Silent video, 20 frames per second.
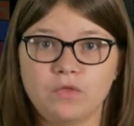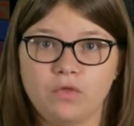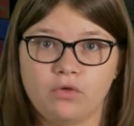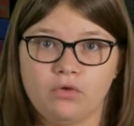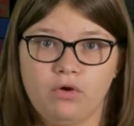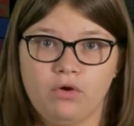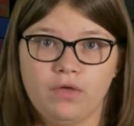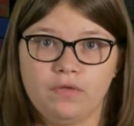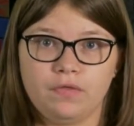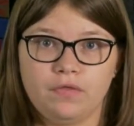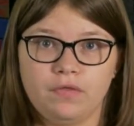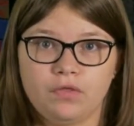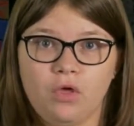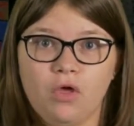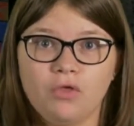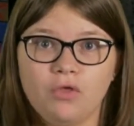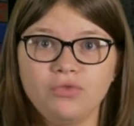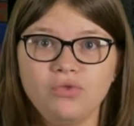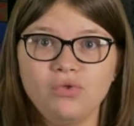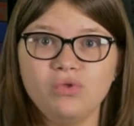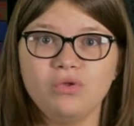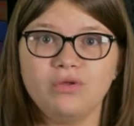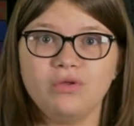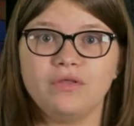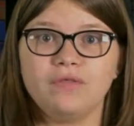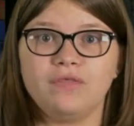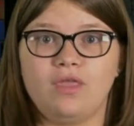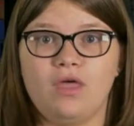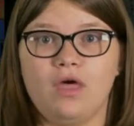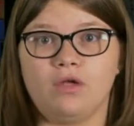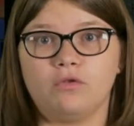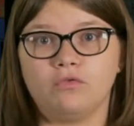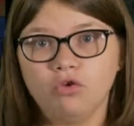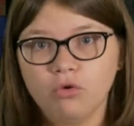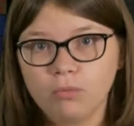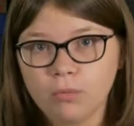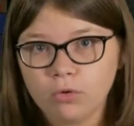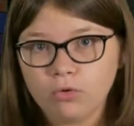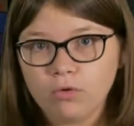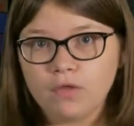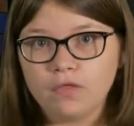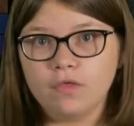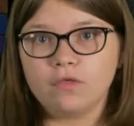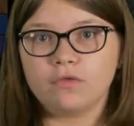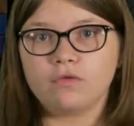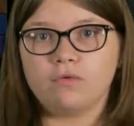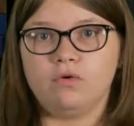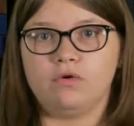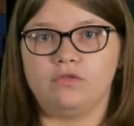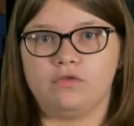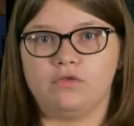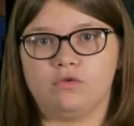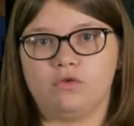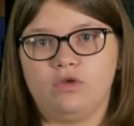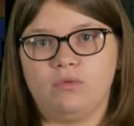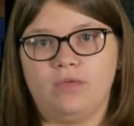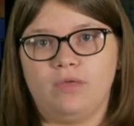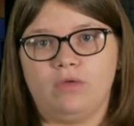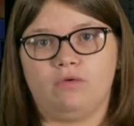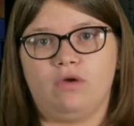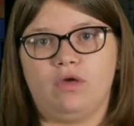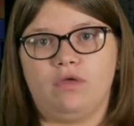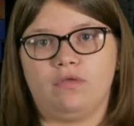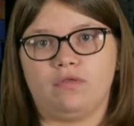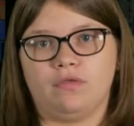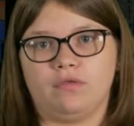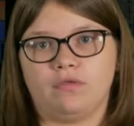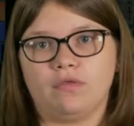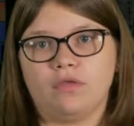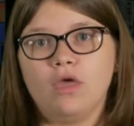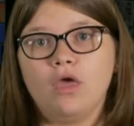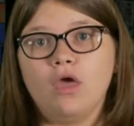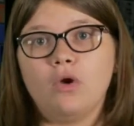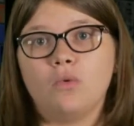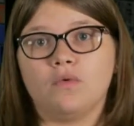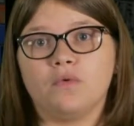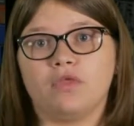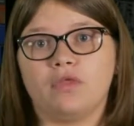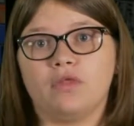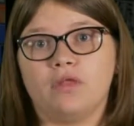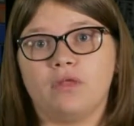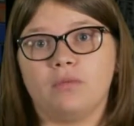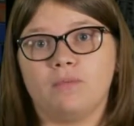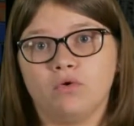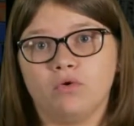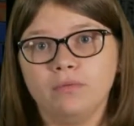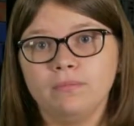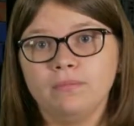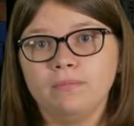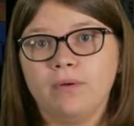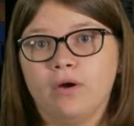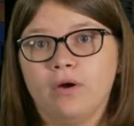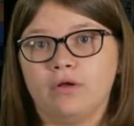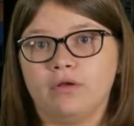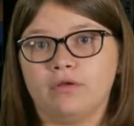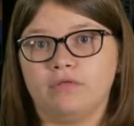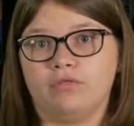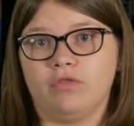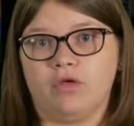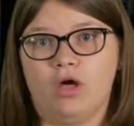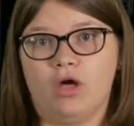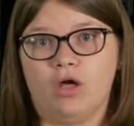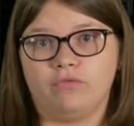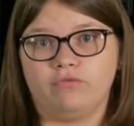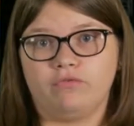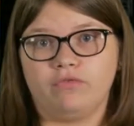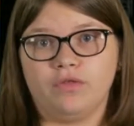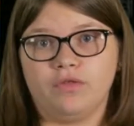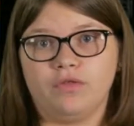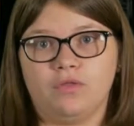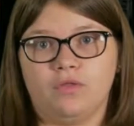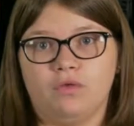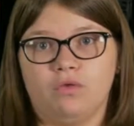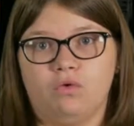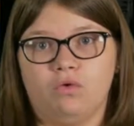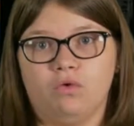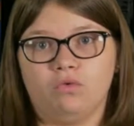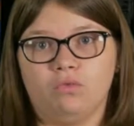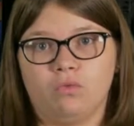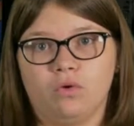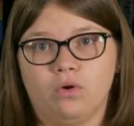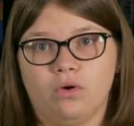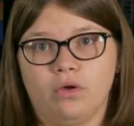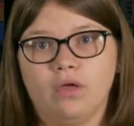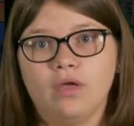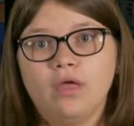Crisis, also known as the October Crisis or the Caribbean Crisis, was an important part of the conflict in the Cold War.